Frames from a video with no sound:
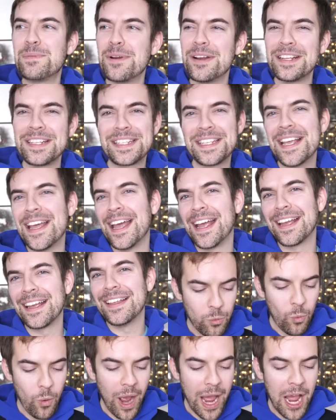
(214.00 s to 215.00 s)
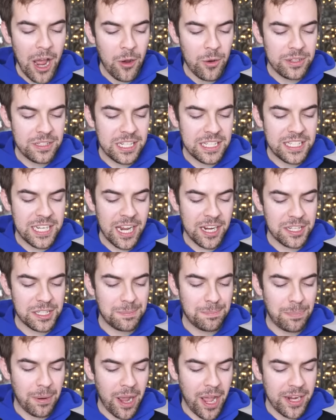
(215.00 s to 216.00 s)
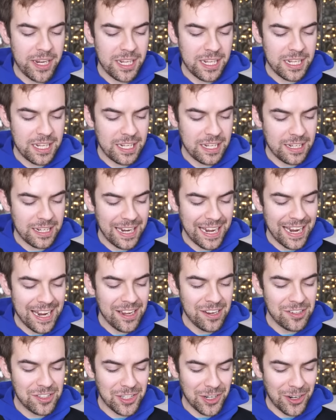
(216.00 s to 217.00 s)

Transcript: that's pretty sick. Wow, it detects body heat and